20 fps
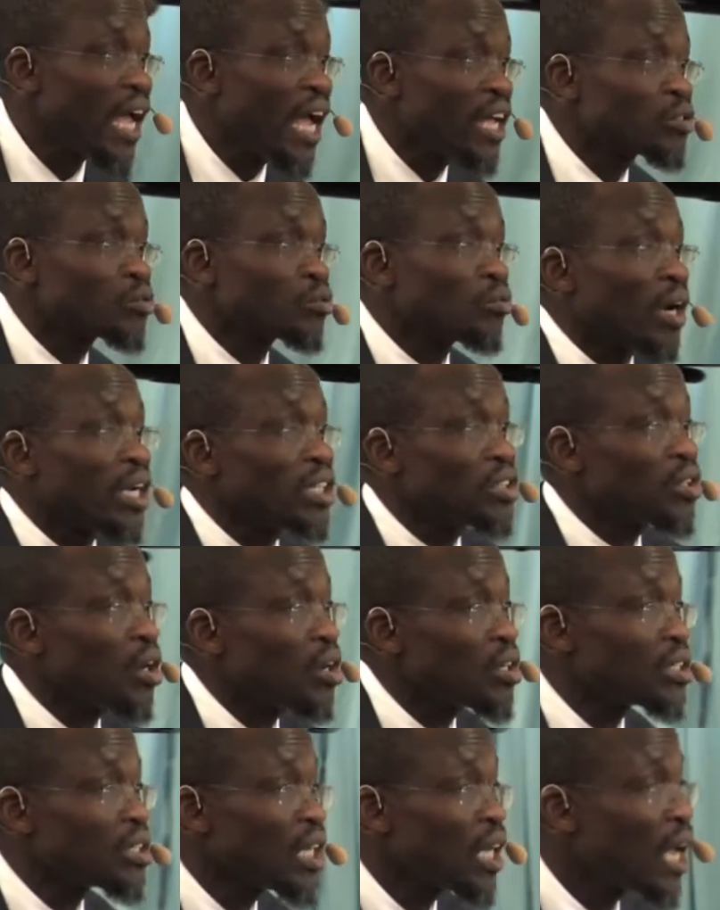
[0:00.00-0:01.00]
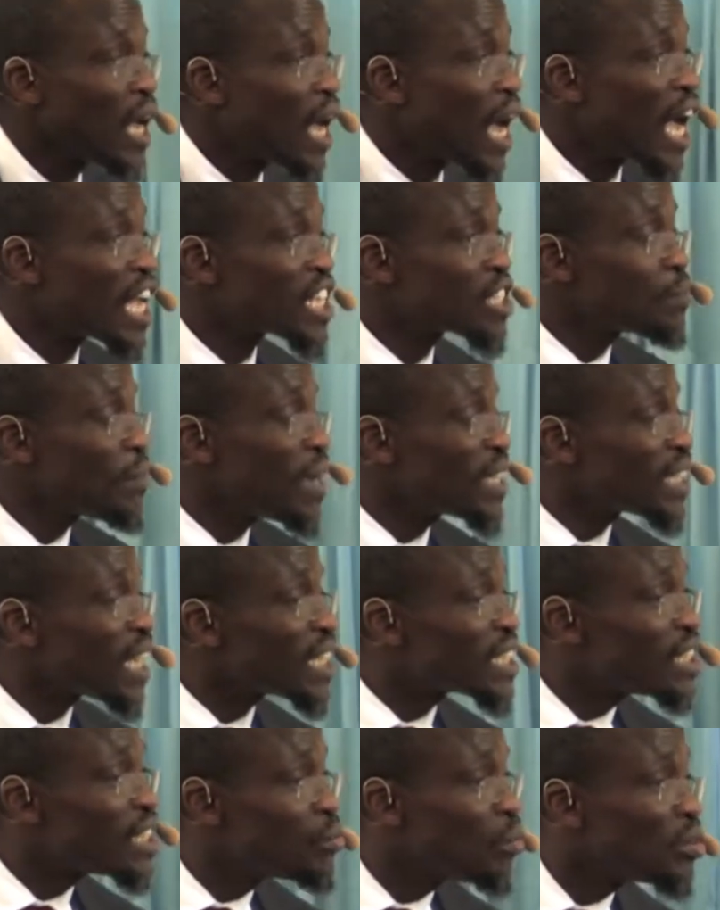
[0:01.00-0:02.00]
and to enjoy as much
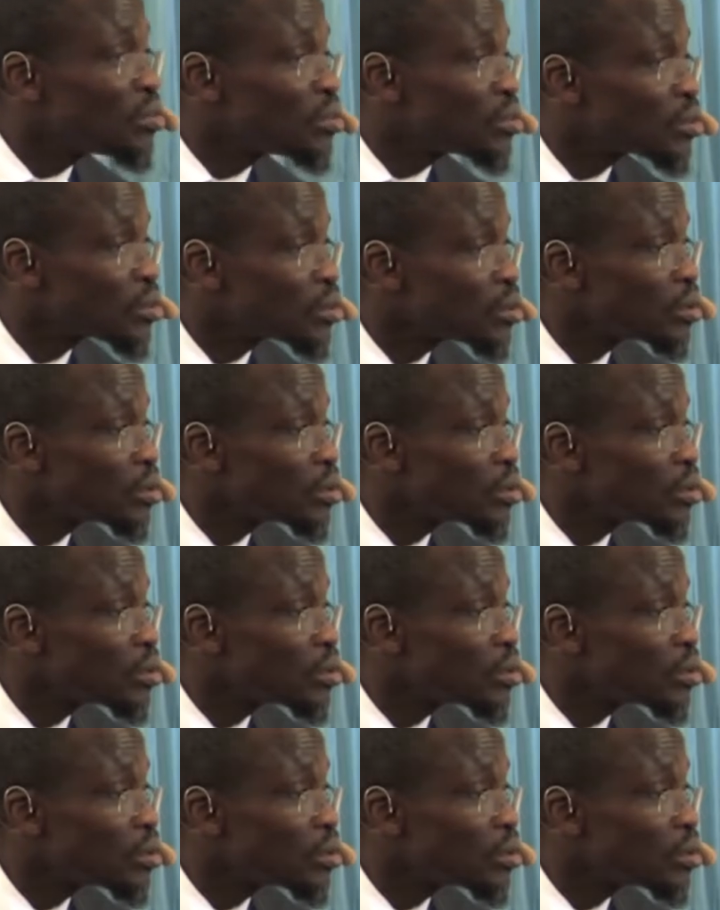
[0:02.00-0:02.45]
as he wants.